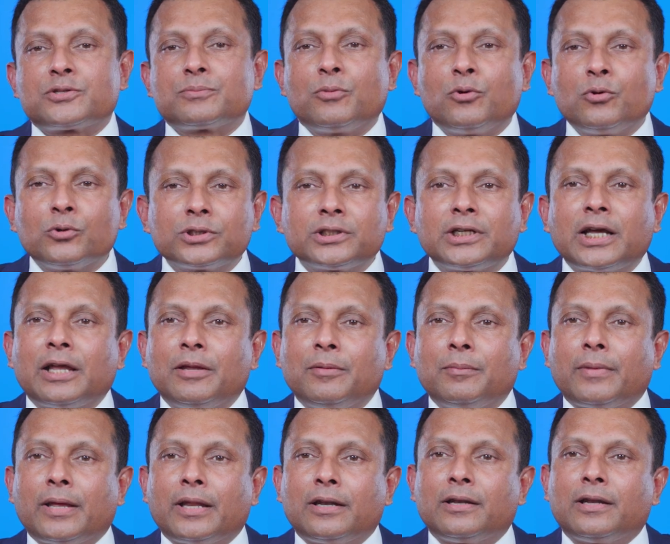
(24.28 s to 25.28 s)
more
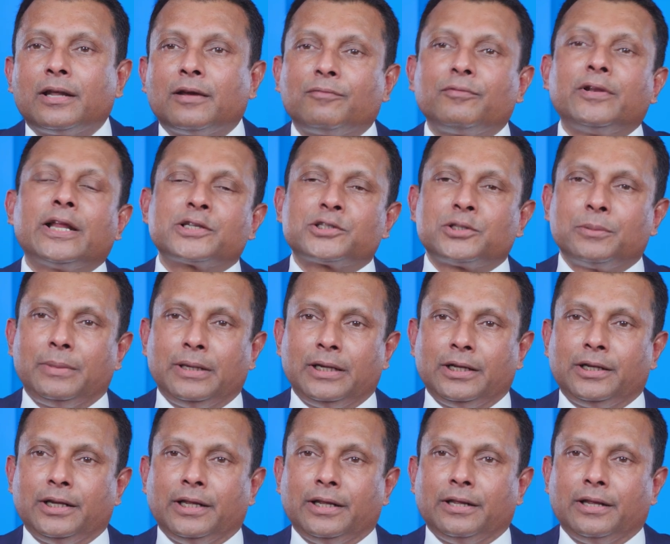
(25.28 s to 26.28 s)
time and
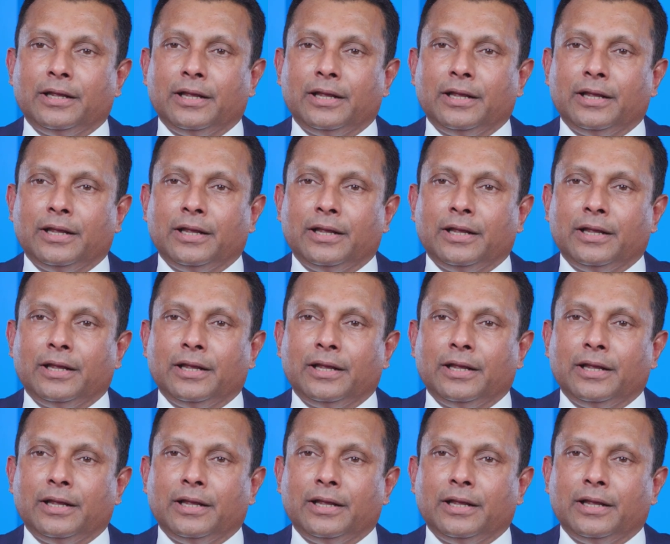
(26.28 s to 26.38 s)
flexibility.